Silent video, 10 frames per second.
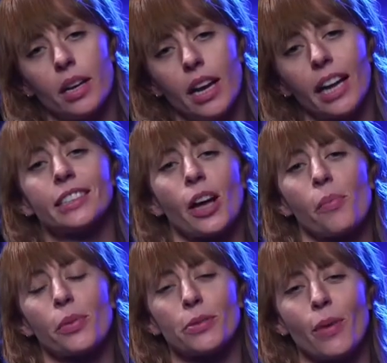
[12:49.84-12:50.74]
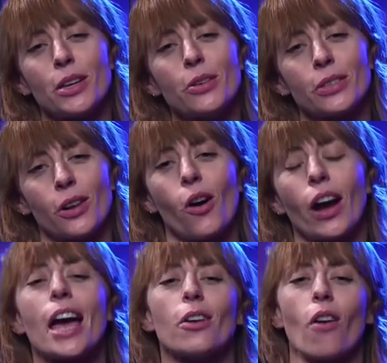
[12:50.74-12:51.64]
Next up is my new song,
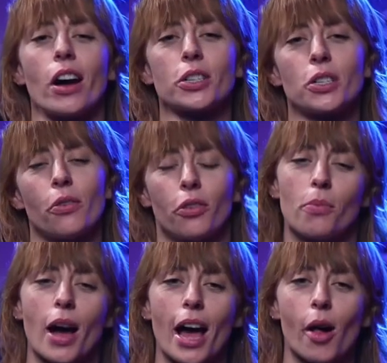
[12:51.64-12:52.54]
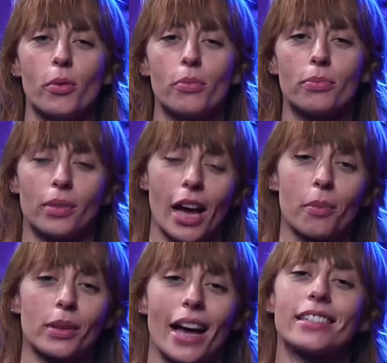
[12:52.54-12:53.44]
Head Rush, from my album, Like
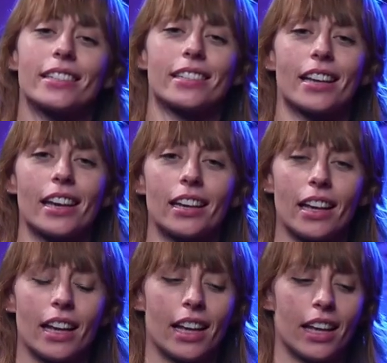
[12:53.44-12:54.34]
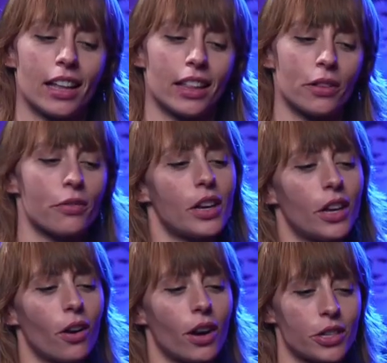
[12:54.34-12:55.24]
Plasticine. The
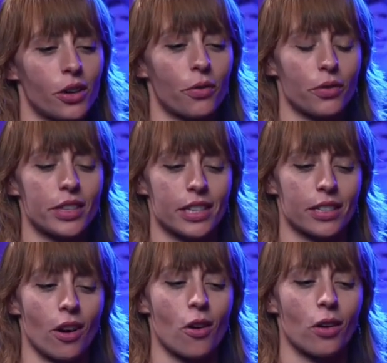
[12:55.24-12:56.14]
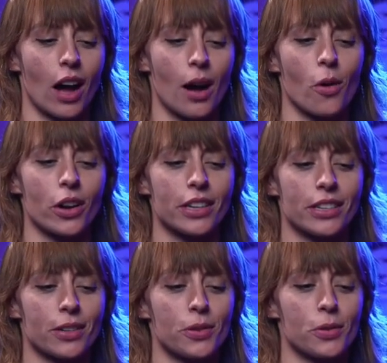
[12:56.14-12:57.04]
video I shot for this song, I wanted
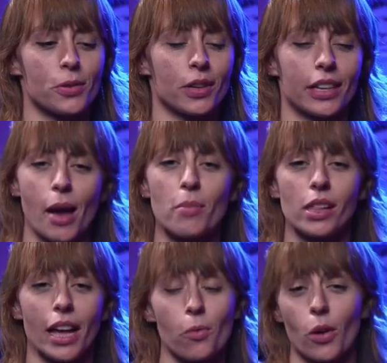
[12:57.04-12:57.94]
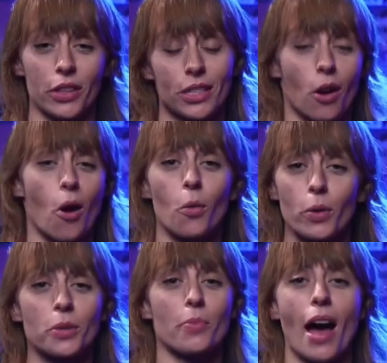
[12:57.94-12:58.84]
to emulate what the song
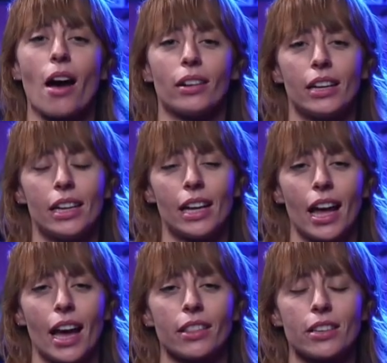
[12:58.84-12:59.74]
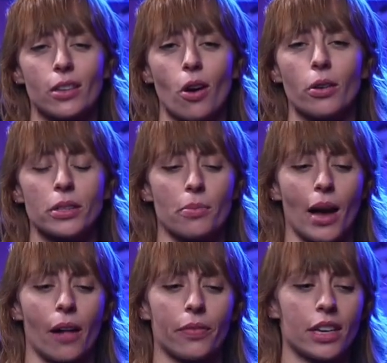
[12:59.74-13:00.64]
was about. And the song's
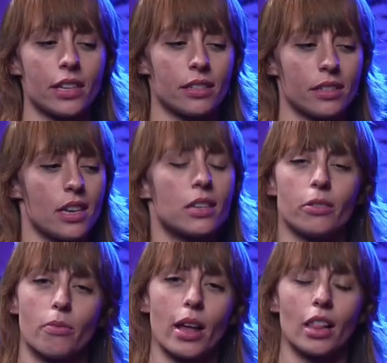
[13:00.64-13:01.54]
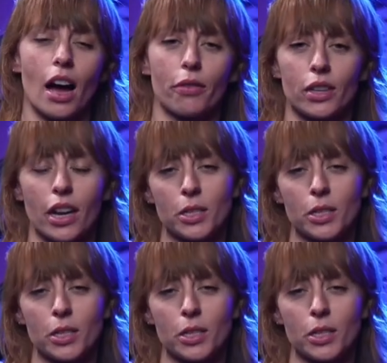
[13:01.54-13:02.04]
about these years of my life that I